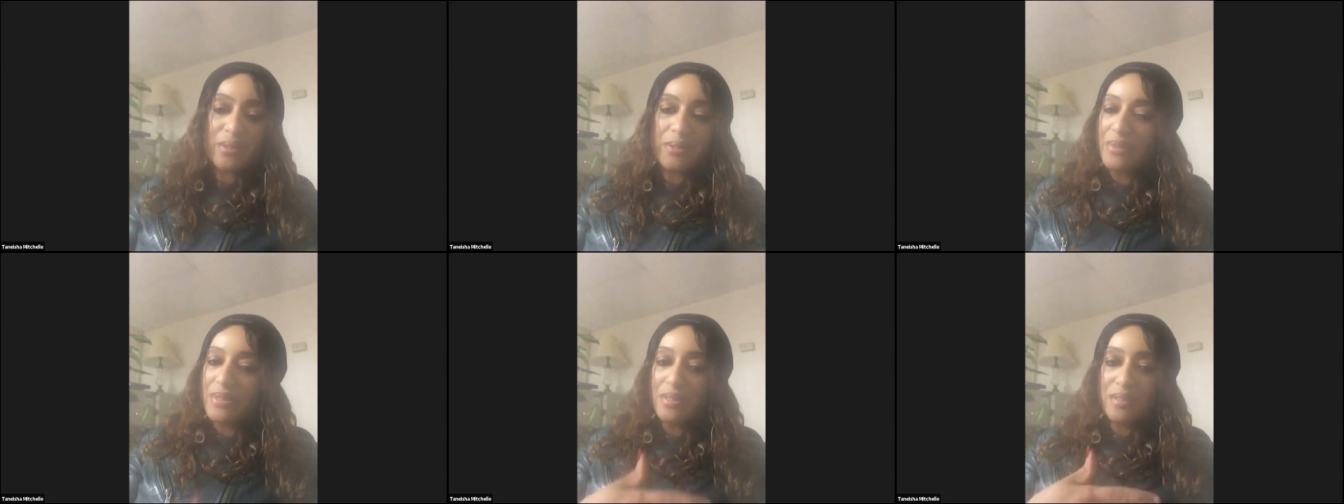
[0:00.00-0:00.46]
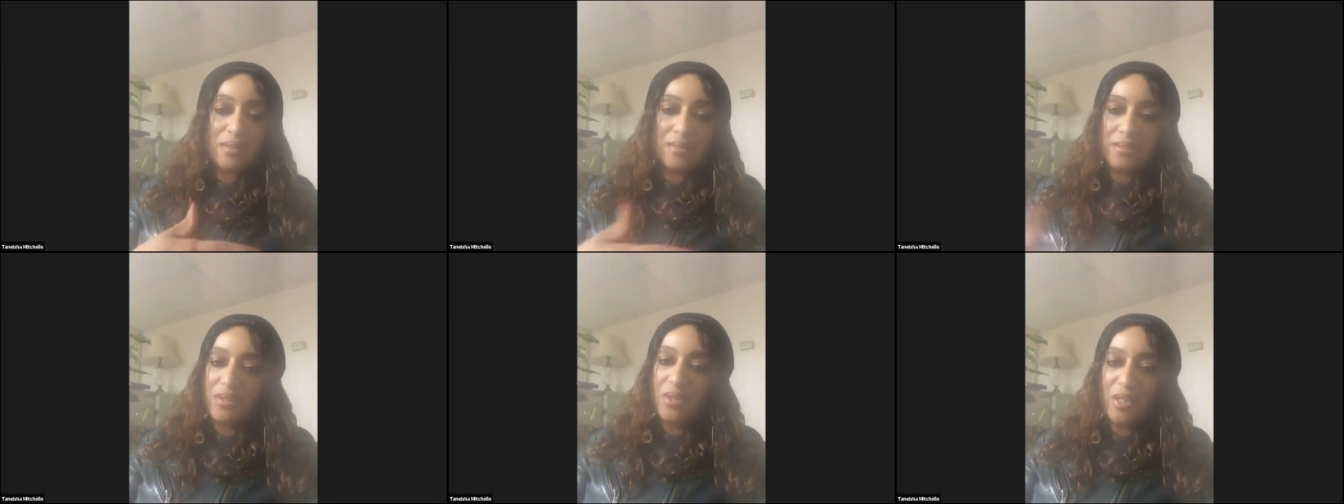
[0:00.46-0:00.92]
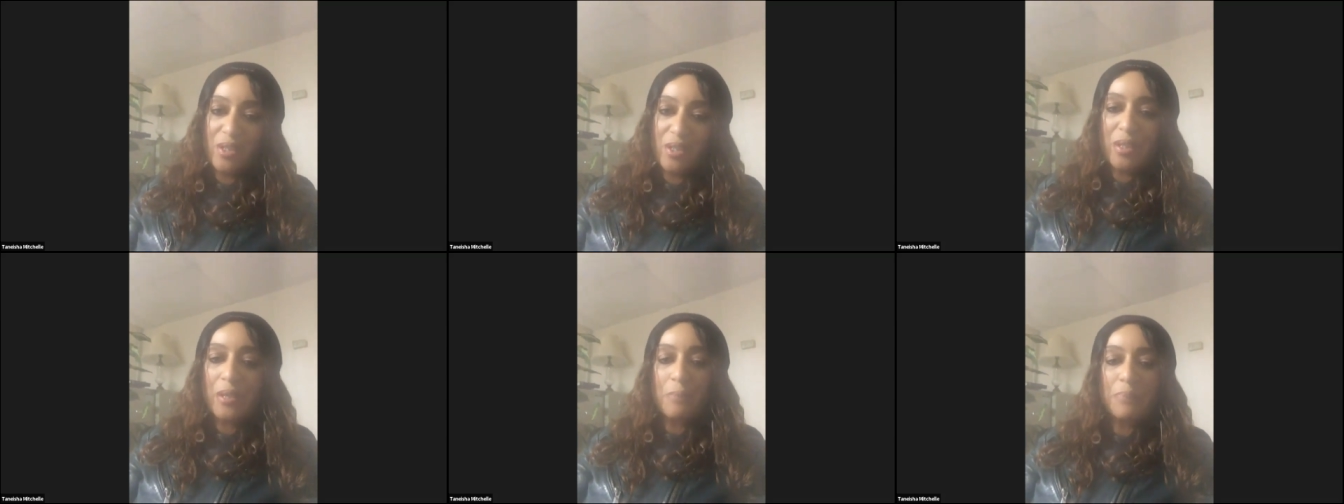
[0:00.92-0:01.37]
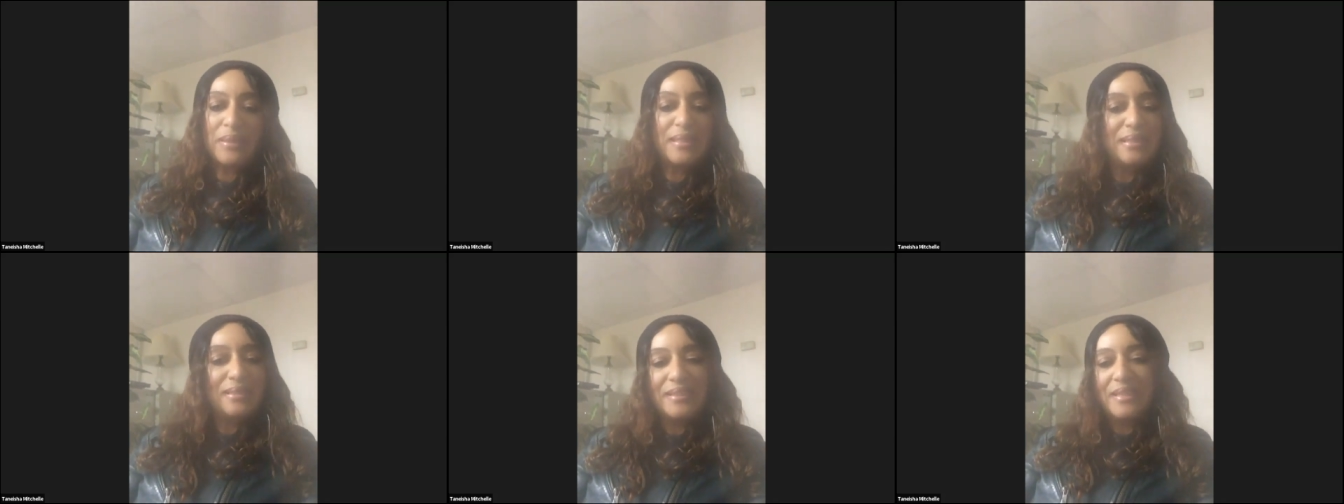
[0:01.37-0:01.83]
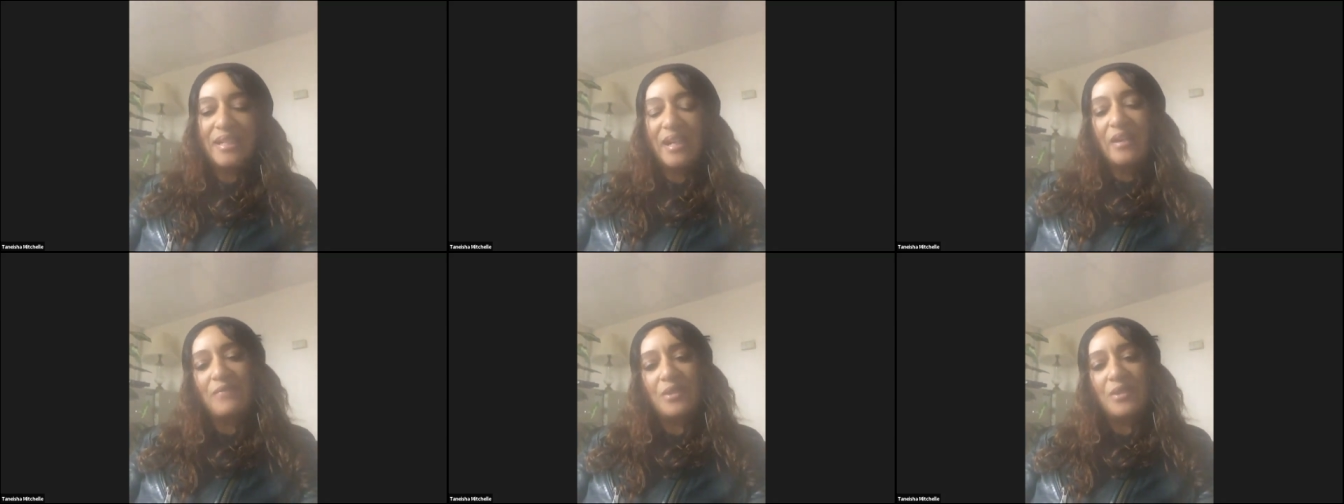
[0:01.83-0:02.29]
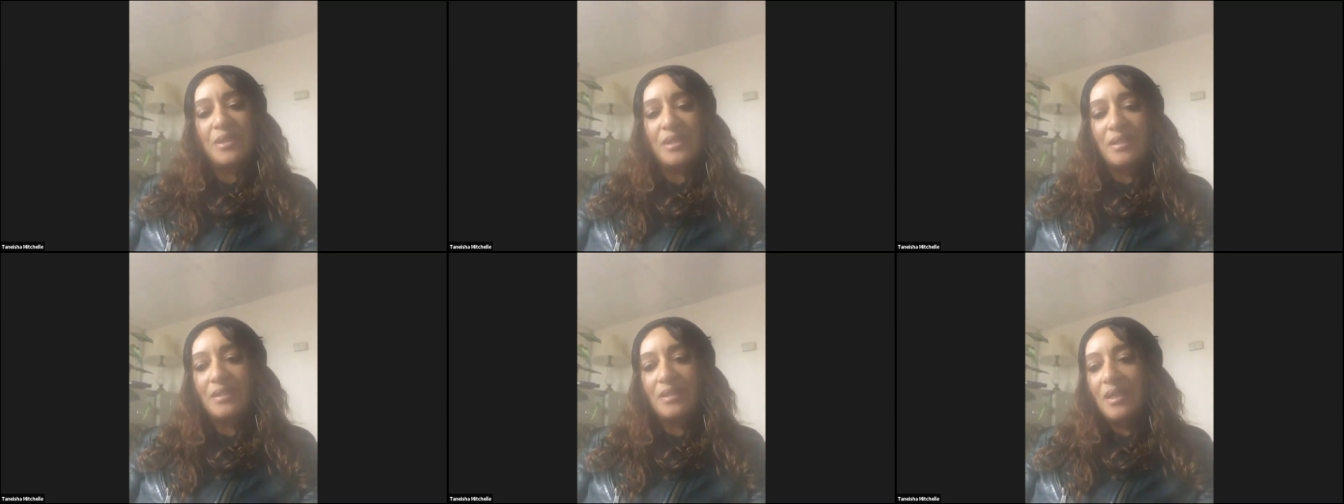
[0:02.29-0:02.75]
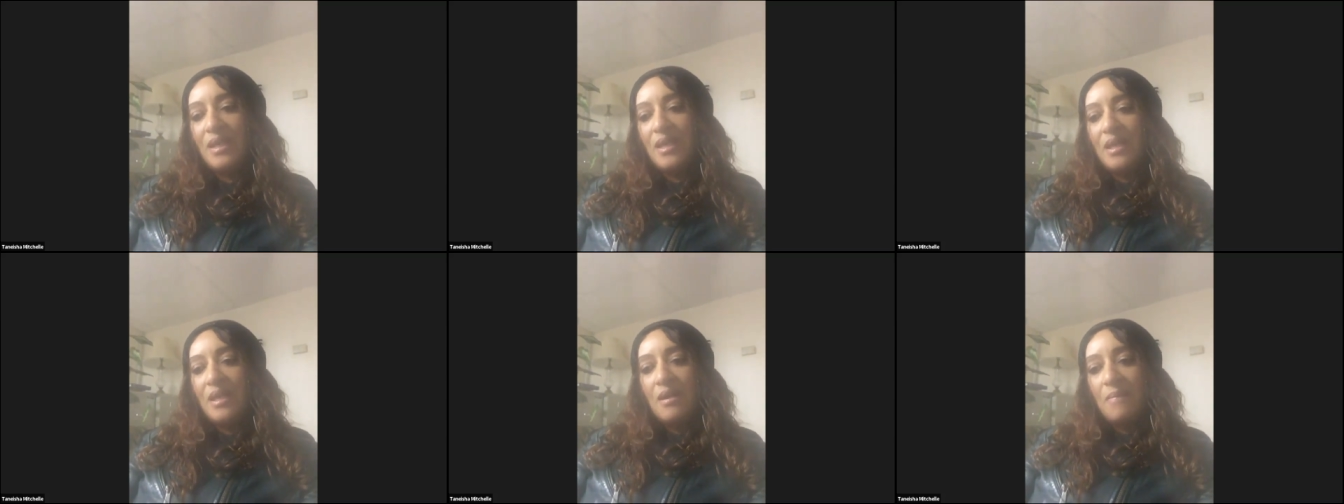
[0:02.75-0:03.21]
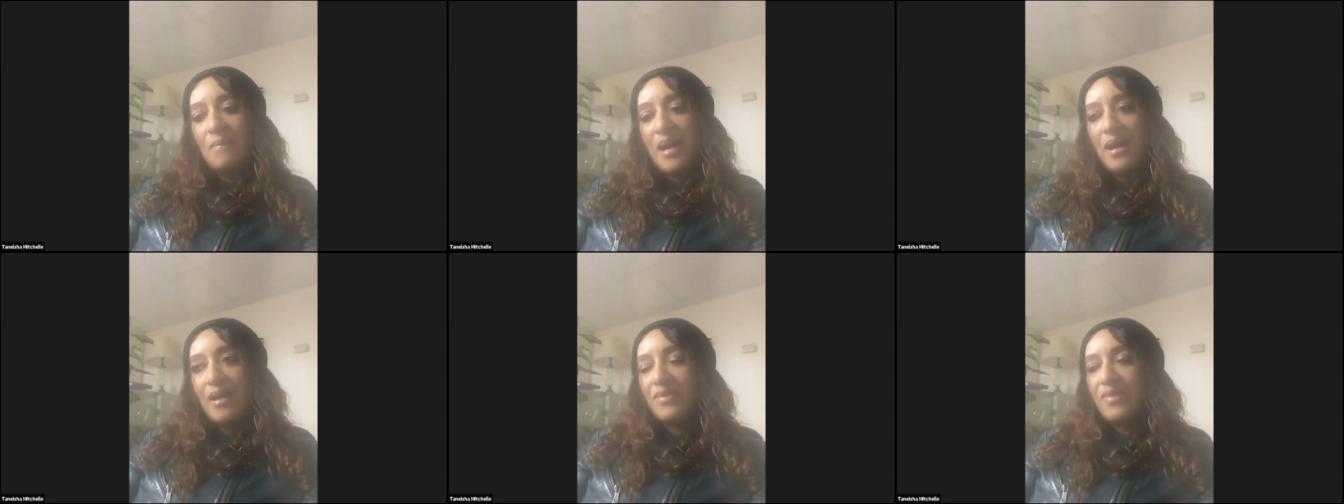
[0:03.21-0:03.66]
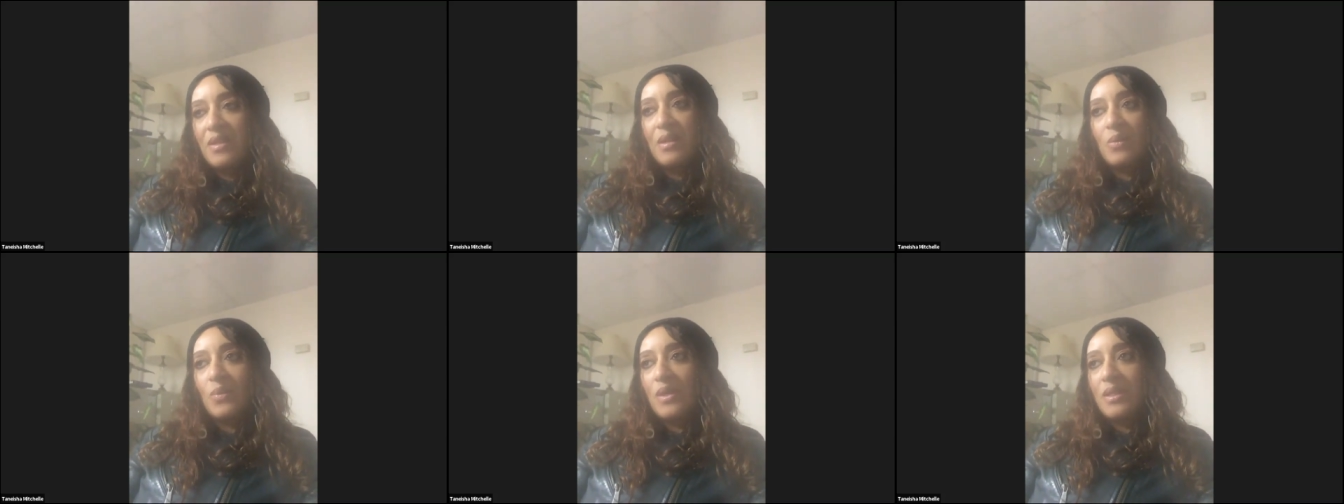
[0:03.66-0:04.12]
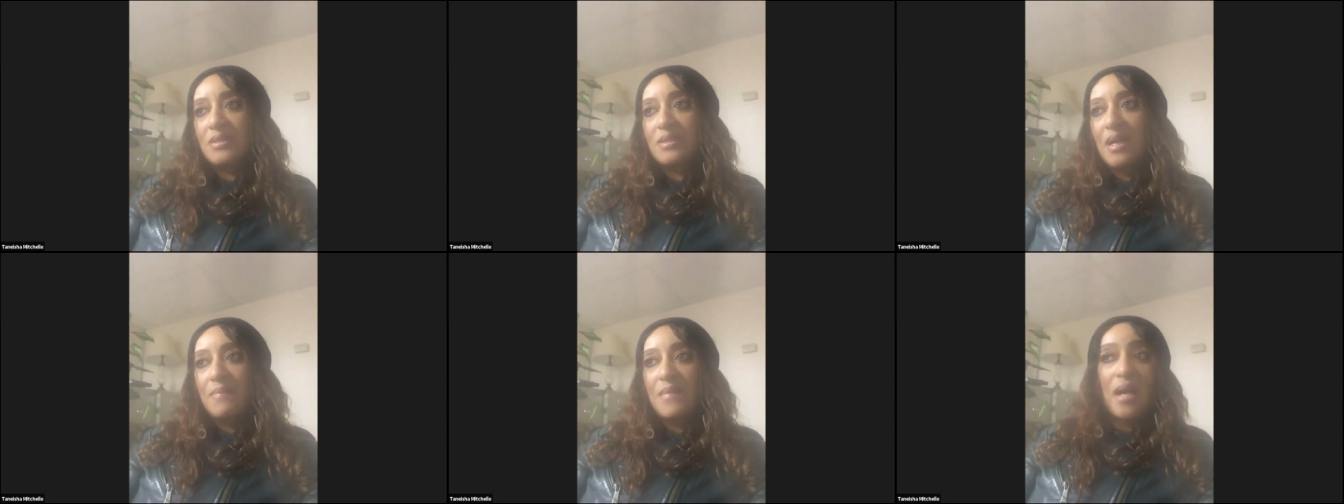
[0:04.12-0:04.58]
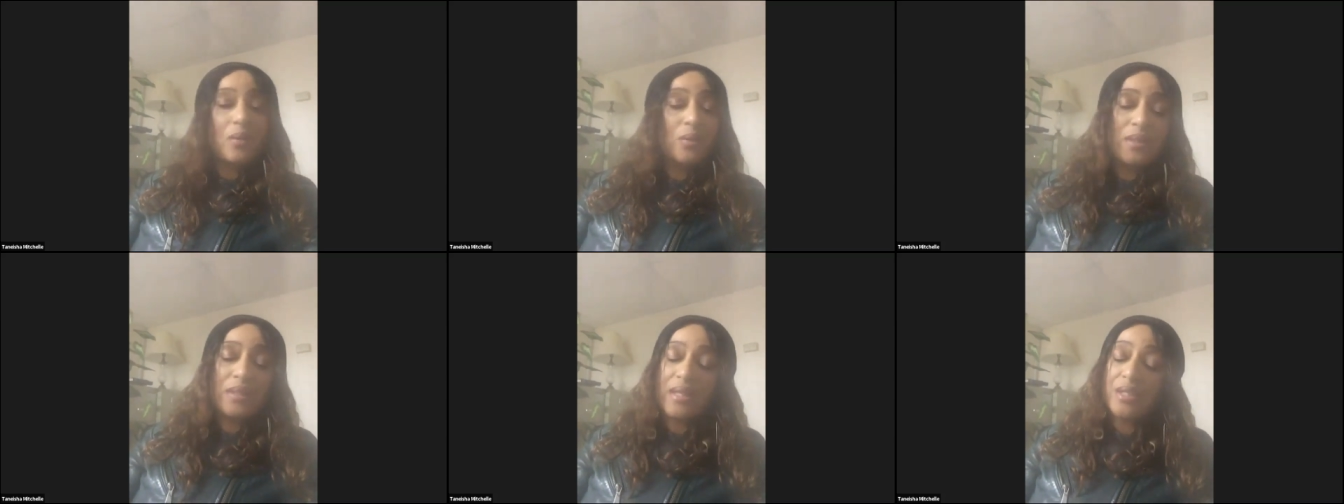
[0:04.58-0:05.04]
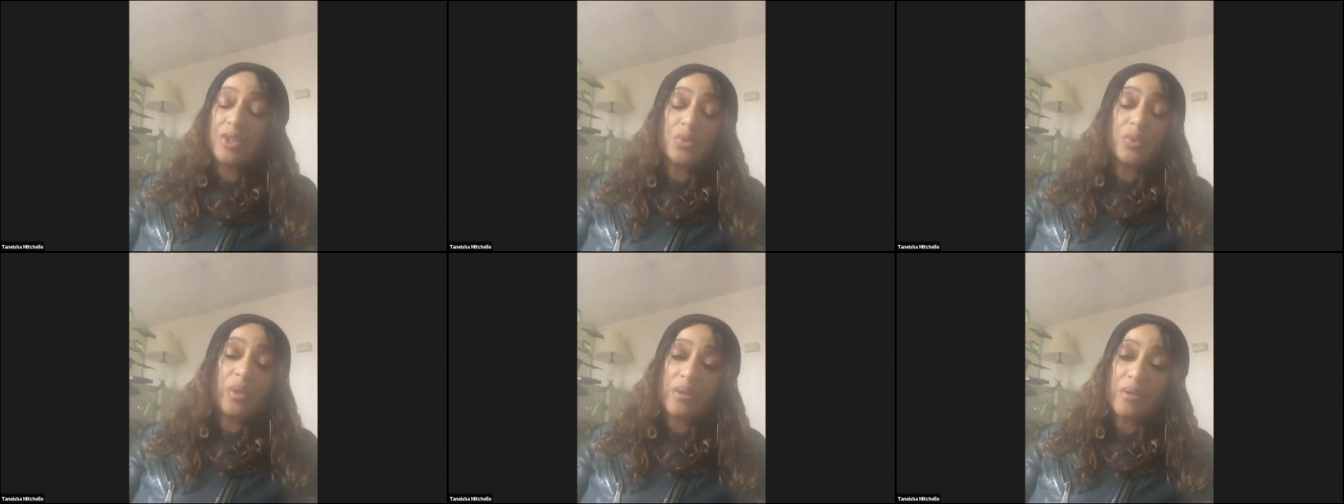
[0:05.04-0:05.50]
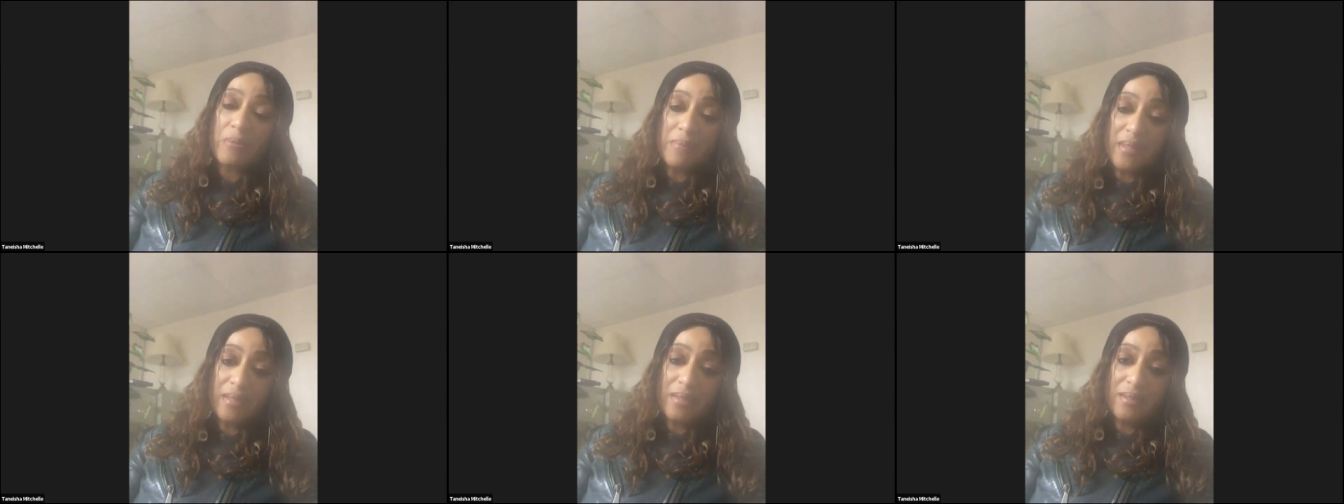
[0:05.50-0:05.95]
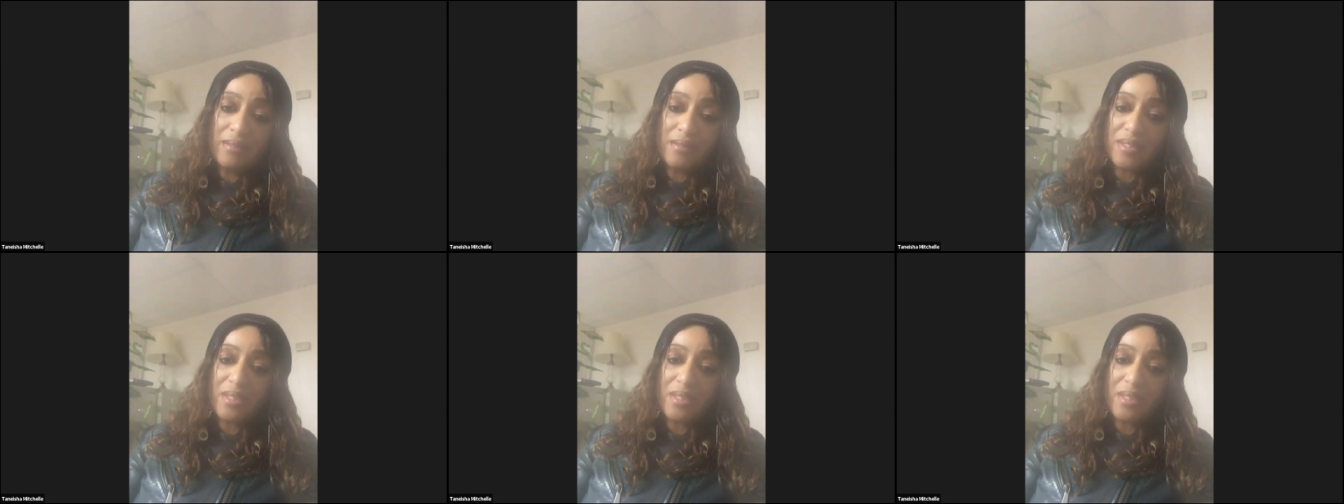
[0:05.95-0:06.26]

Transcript: It was, you know, completely covered and my thing was, I'm not going to let you hurt me.